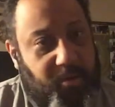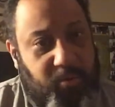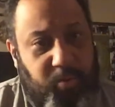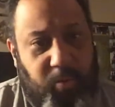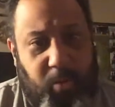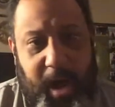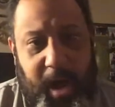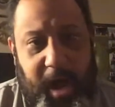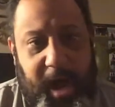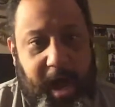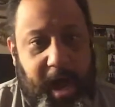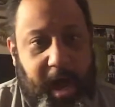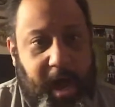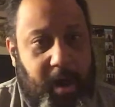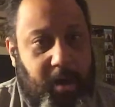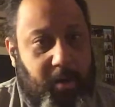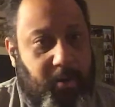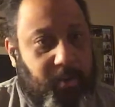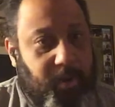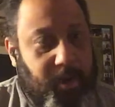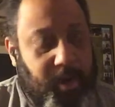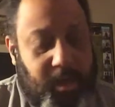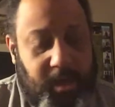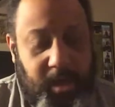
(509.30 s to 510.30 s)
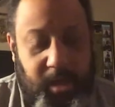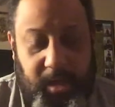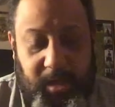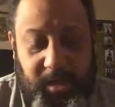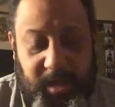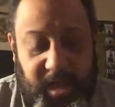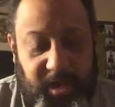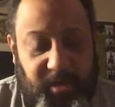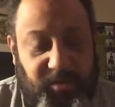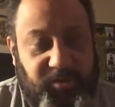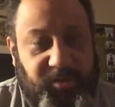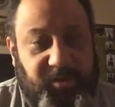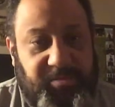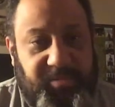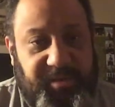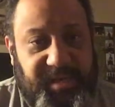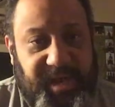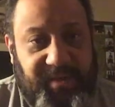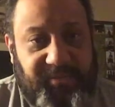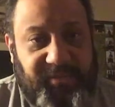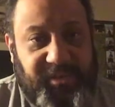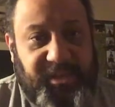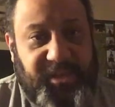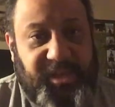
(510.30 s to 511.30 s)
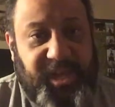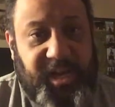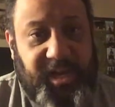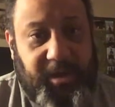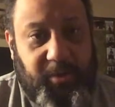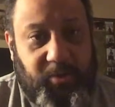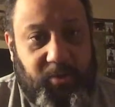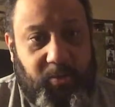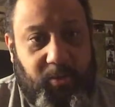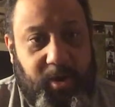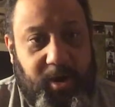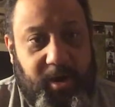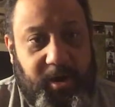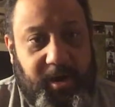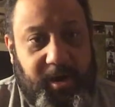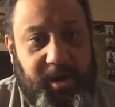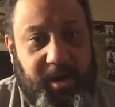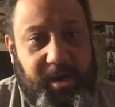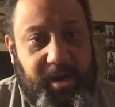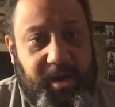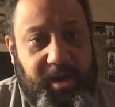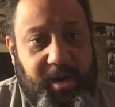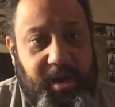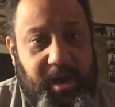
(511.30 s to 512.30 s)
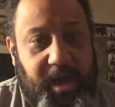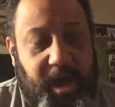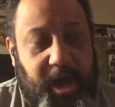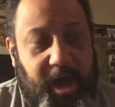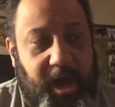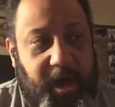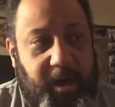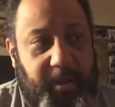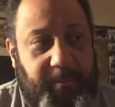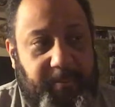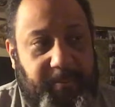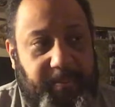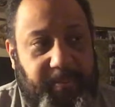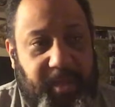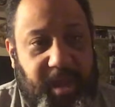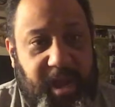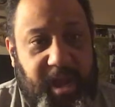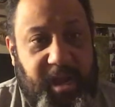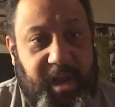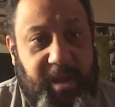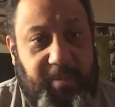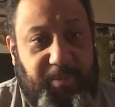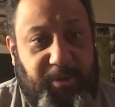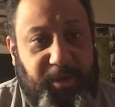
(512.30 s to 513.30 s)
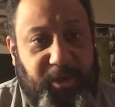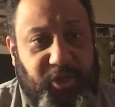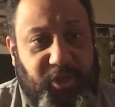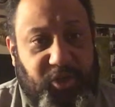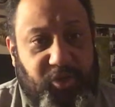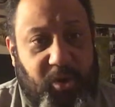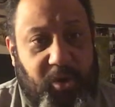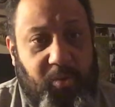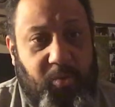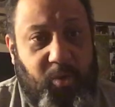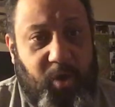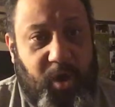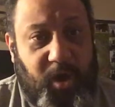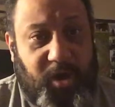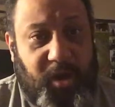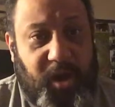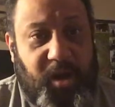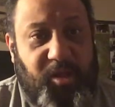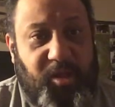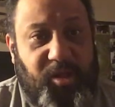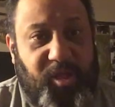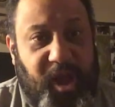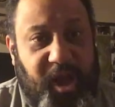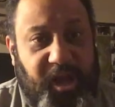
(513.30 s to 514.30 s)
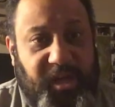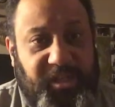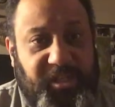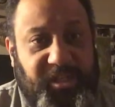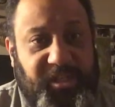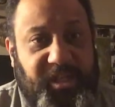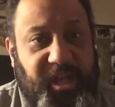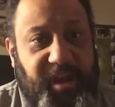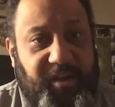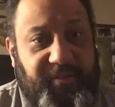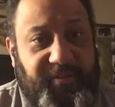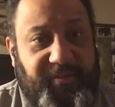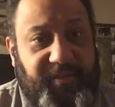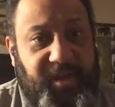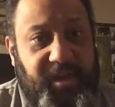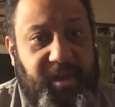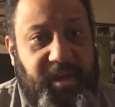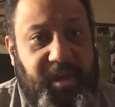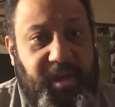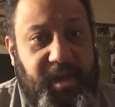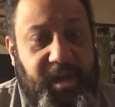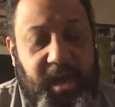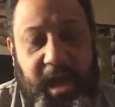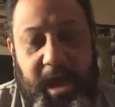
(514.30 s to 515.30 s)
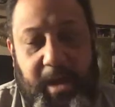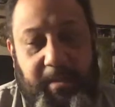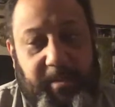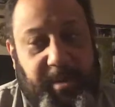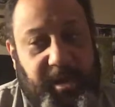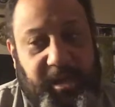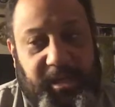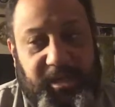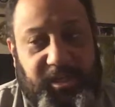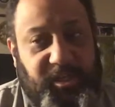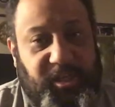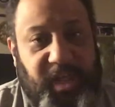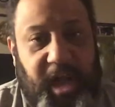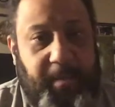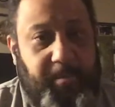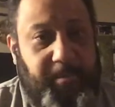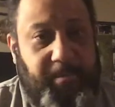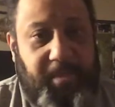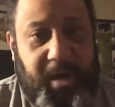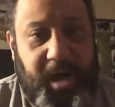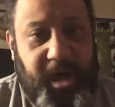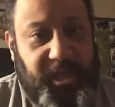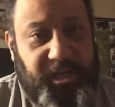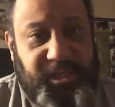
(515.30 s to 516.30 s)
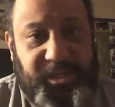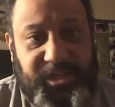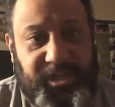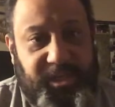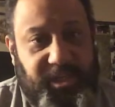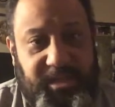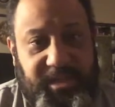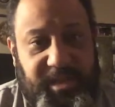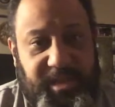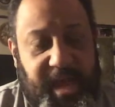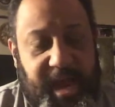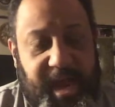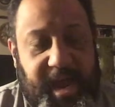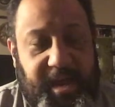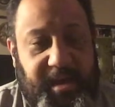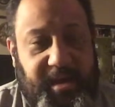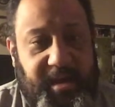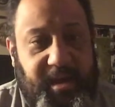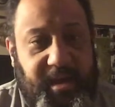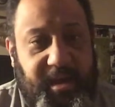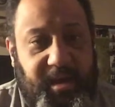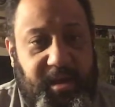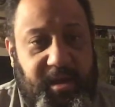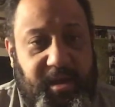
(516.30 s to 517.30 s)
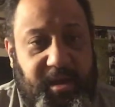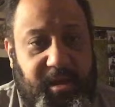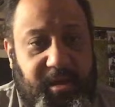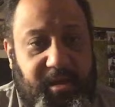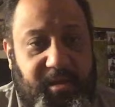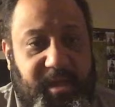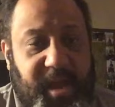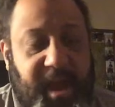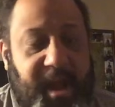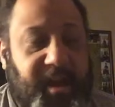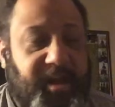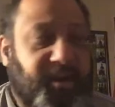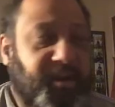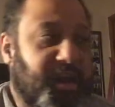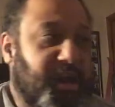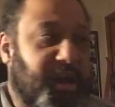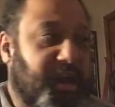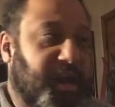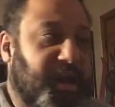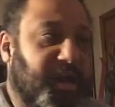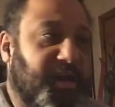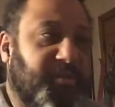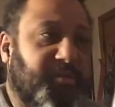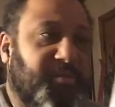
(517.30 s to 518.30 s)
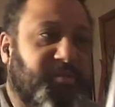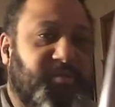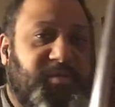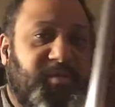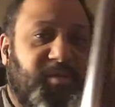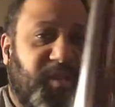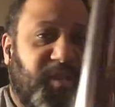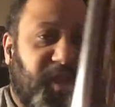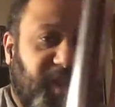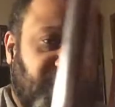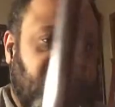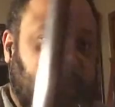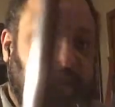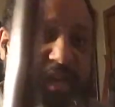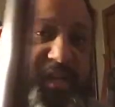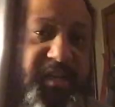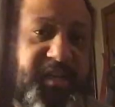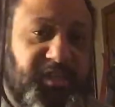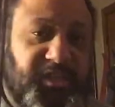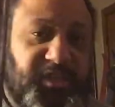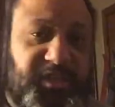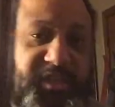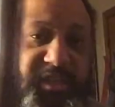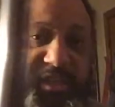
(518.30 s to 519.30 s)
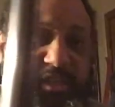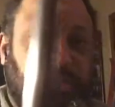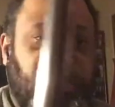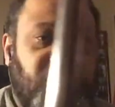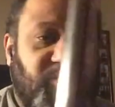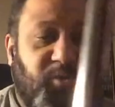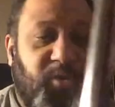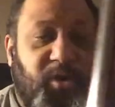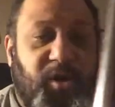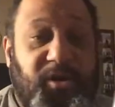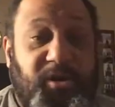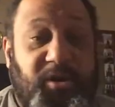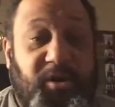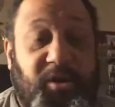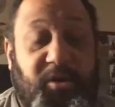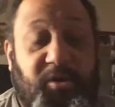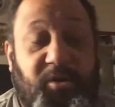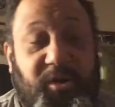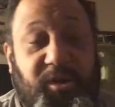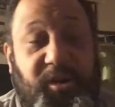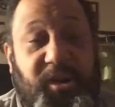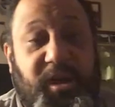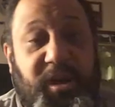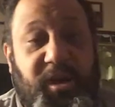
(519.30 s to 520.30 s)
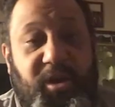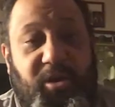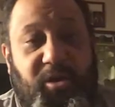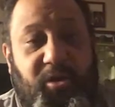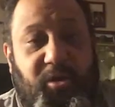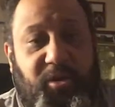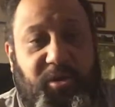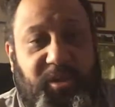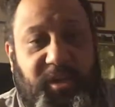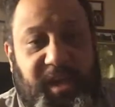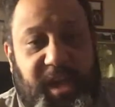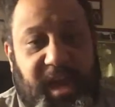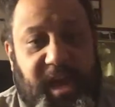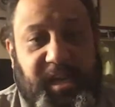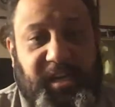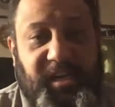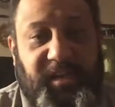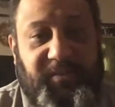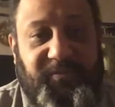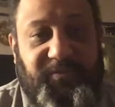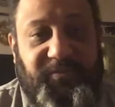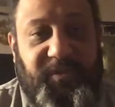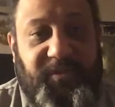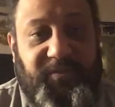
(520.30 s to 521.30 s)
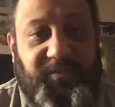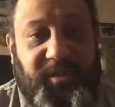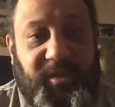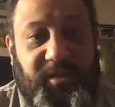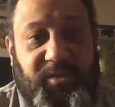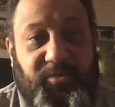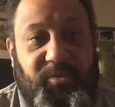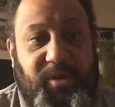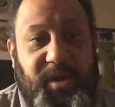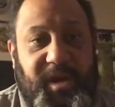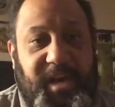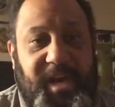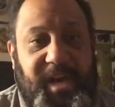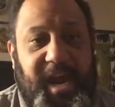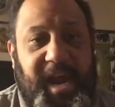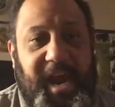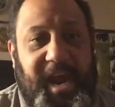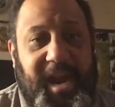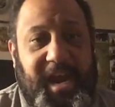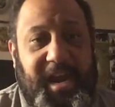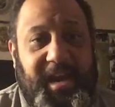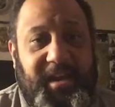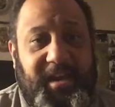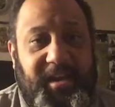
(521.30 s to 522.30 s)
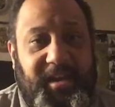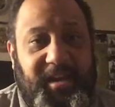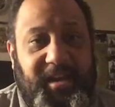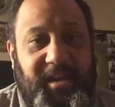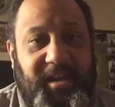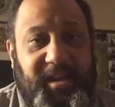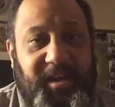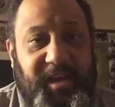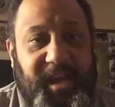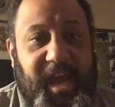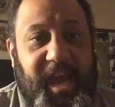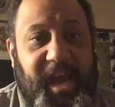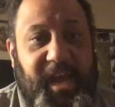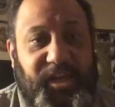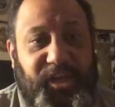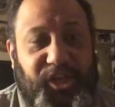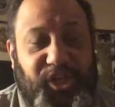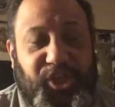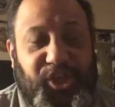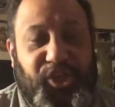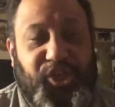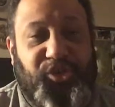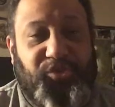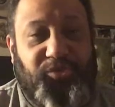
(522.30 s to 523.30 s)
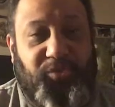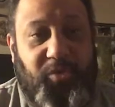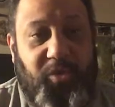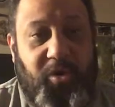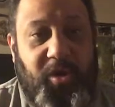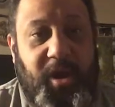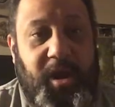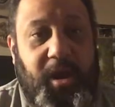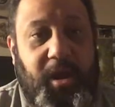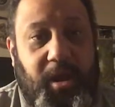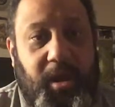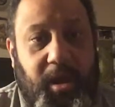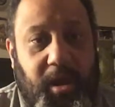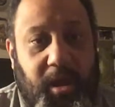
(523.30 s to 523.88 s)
Wow. They do some devastating work. And they put short work on a lot of stuff. I mean, there's not much that like the 1861 or the 1853 can't destroy.